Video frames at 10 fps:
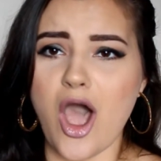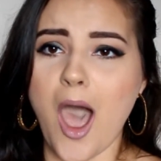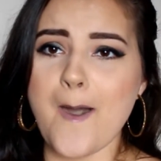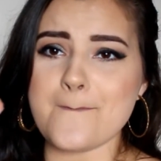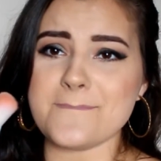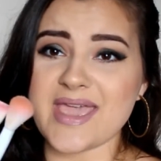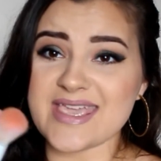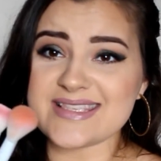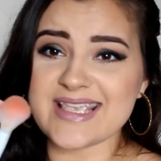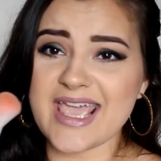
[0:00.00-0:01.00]

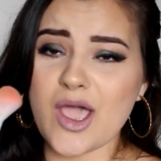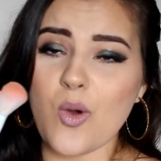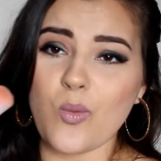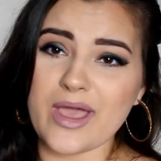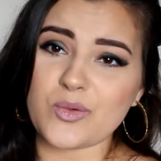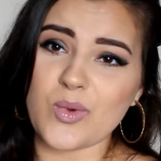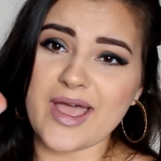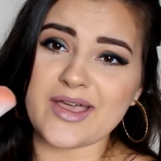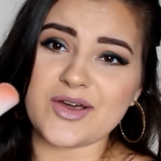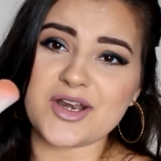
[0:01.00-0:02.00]
amazing Wet n
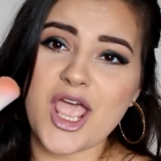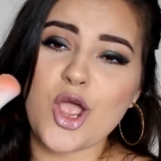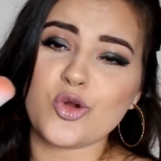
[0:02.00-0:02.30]
Wild